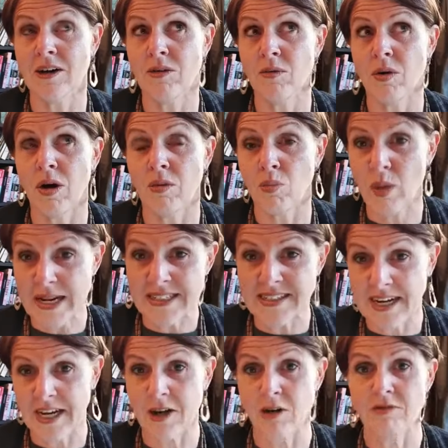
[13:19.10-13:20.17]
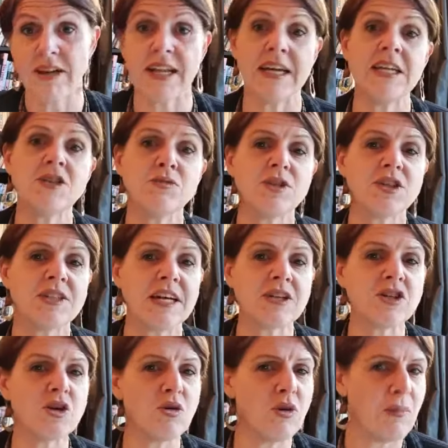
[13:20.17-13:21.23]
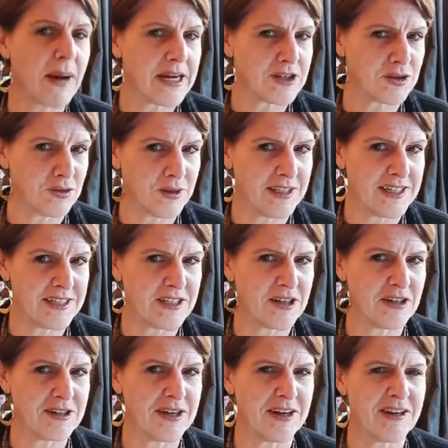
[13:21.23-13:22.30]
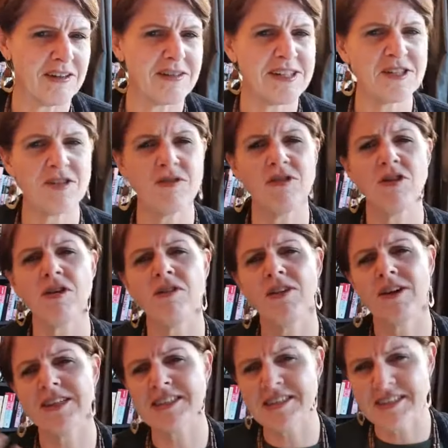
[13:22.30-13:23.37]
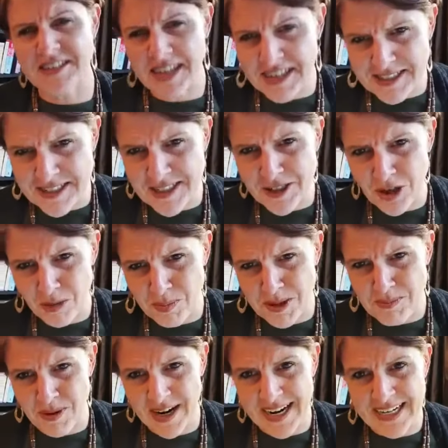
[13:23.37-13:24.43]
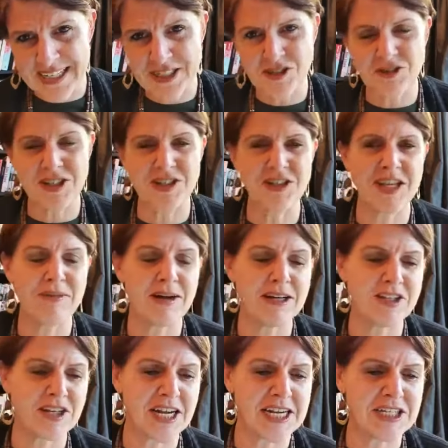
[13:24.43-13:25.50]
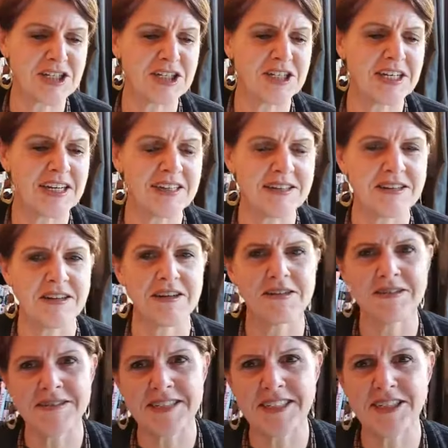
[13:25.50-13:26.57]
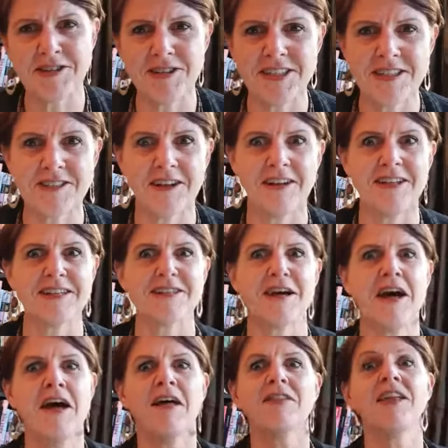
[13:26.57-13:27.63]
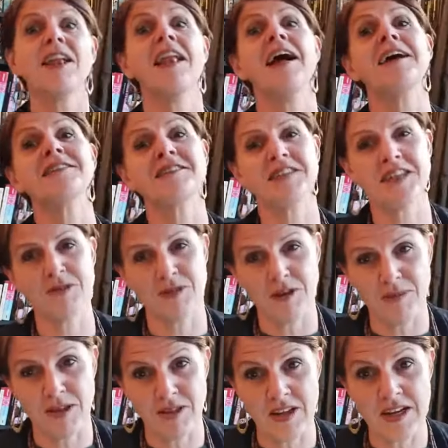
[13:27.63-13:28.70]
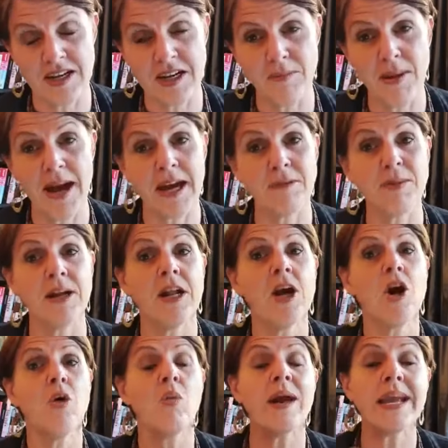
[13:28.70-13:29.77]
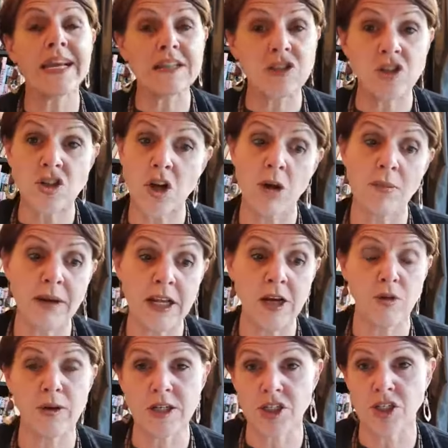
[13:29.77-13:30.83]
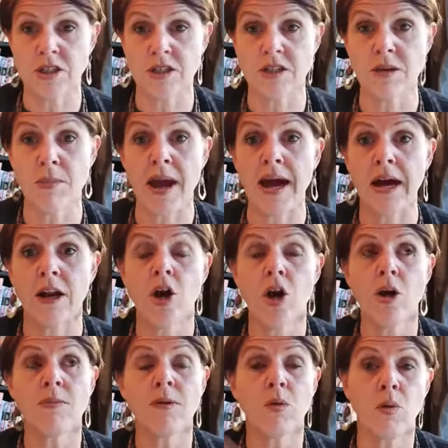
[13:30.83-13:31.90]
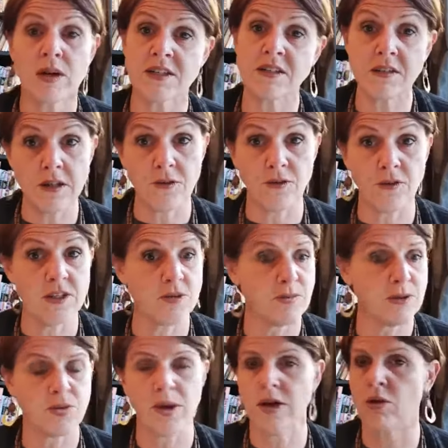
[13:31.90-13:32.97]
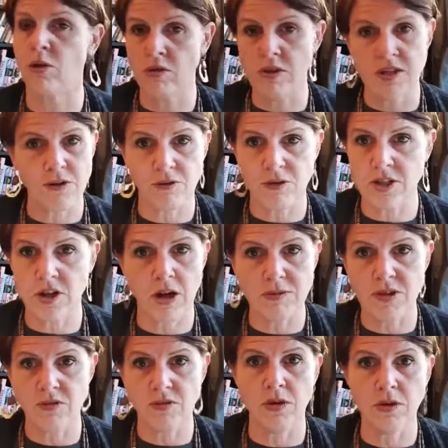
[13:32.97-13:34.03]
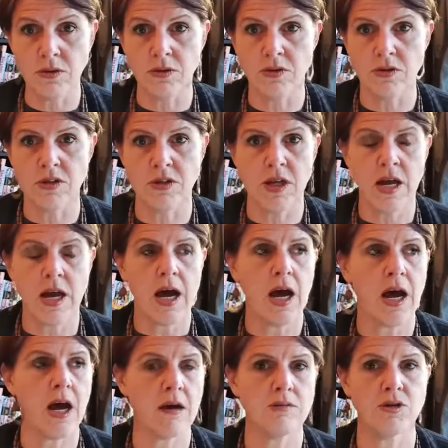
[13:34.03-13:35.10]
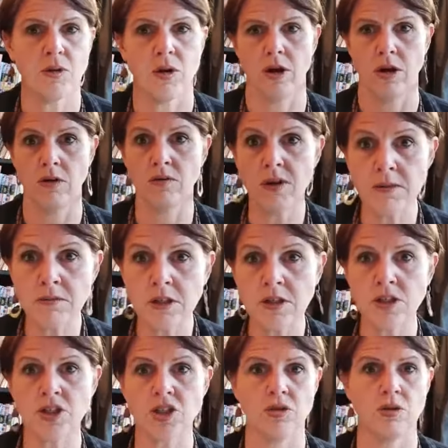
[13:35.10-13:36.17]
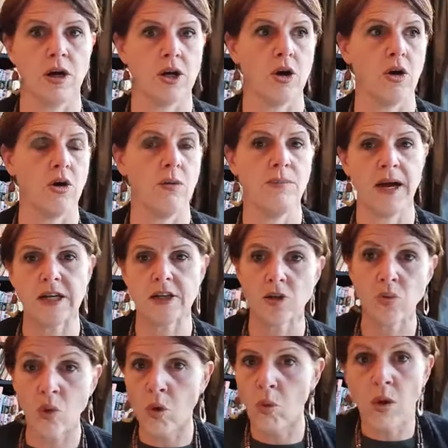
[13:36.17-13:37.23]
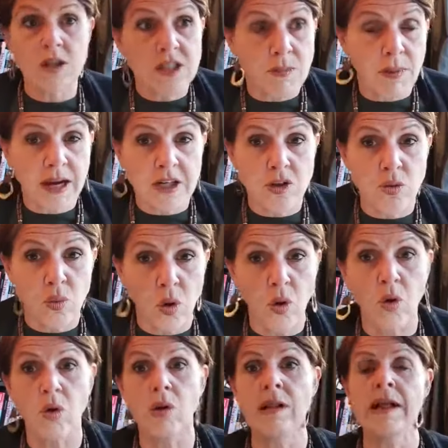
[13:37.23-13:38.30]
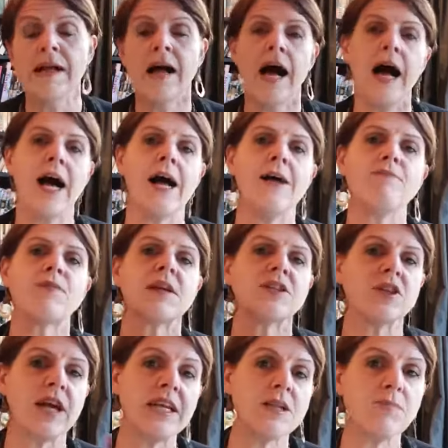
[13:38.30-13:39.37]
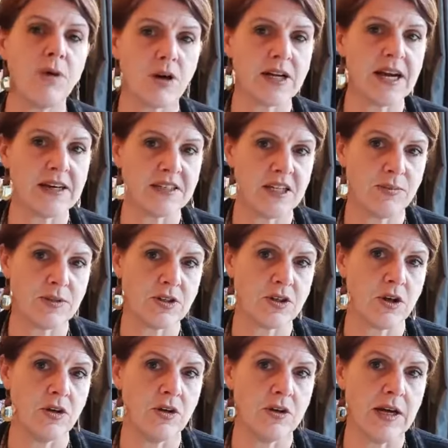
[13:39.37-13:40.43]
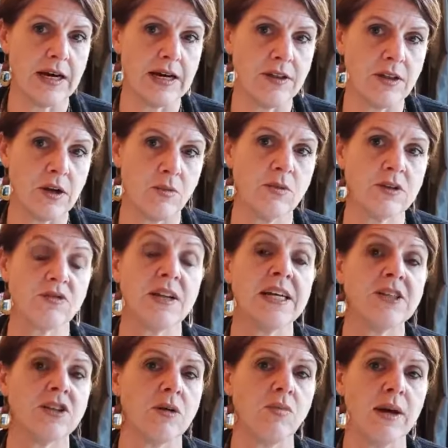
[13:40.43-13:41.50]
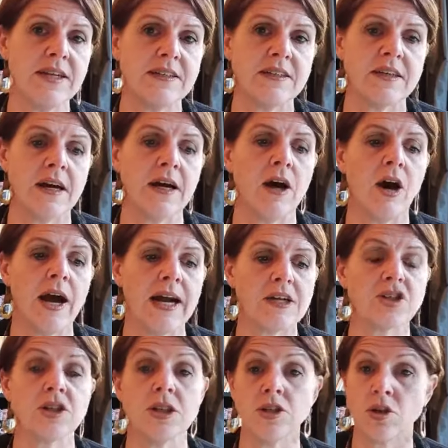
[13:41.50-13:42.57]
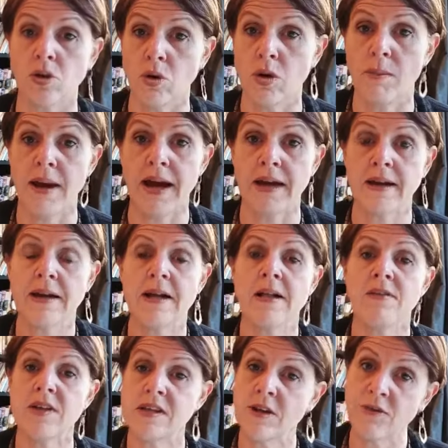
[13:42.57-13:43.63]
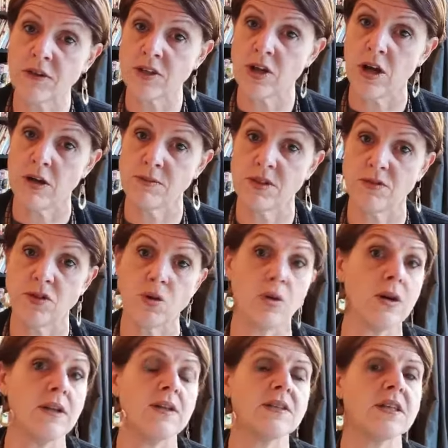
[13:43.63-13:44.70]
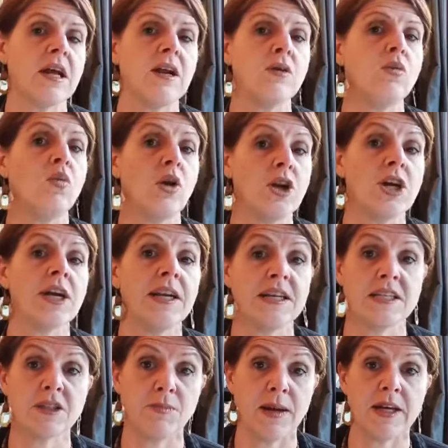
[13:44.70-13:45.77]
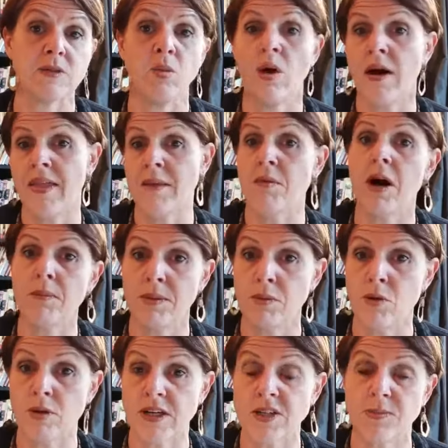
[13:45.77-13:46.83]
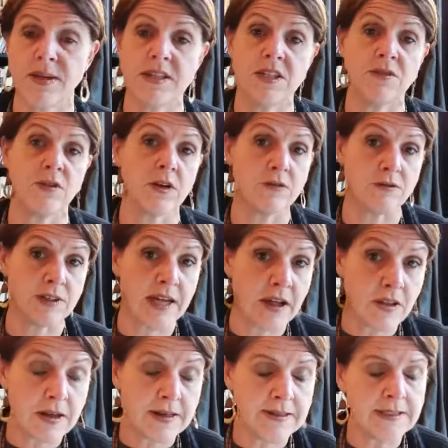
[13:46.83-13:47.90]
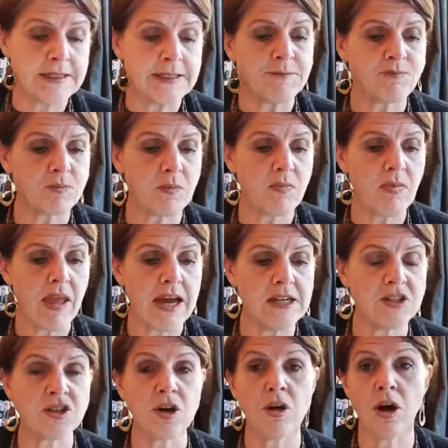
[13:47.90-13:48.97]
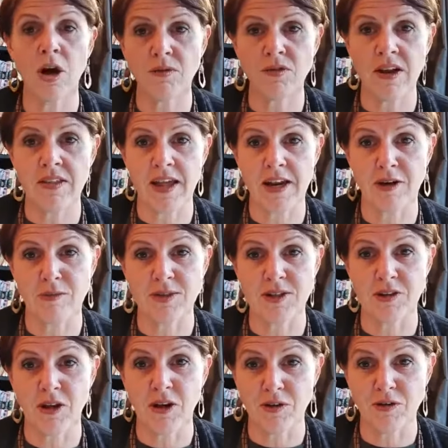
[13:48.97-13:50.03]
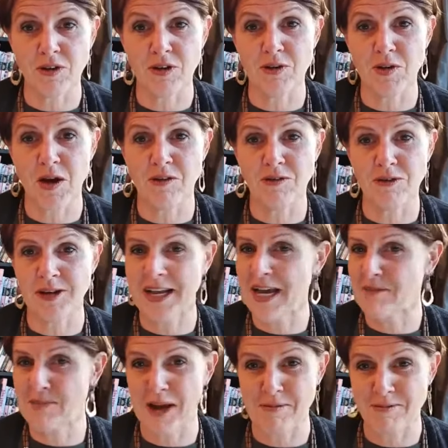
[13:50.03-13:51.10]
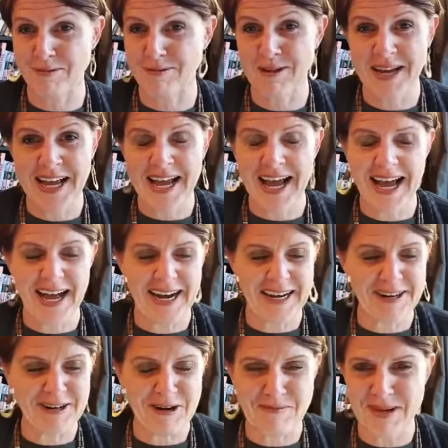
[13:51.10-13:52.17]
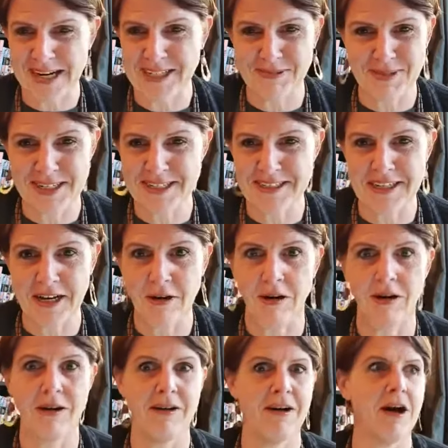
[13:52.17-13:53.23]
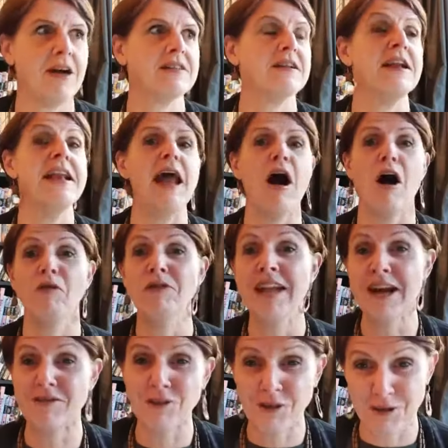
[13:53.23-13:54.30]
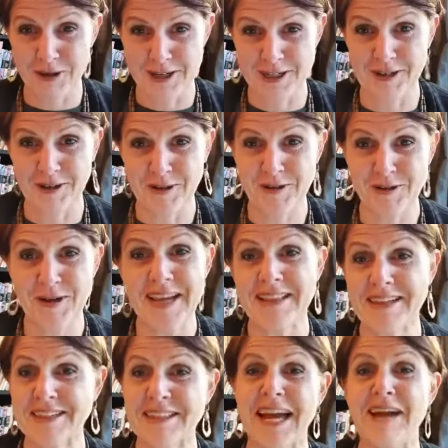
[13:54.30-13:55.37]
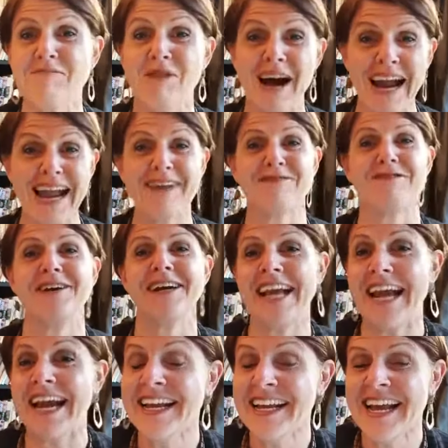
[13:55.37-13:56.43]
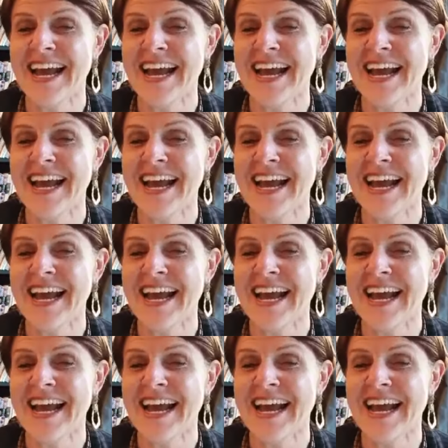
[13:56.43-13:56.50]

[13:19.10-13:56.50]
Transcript: Wednesday it got released, which is actually all about toilets. And I know it's not a very sexy topic by any stretch of the imagination, and it's like, interior design, that's the last thing you want to be thinking about. But we get so many questions about what's the difference between all the different types of loos. Do I go rimless? Do I go back to wall? What's a back to wall? So in the podcast episode that was released on Wednesday, I actually talk about the different types of toilets and what you can expect, why they might be more expensive over another. And so hopefully that helps a lot of you. I've already had people got back to me and said, I'll never look at a loo in the same way ever again.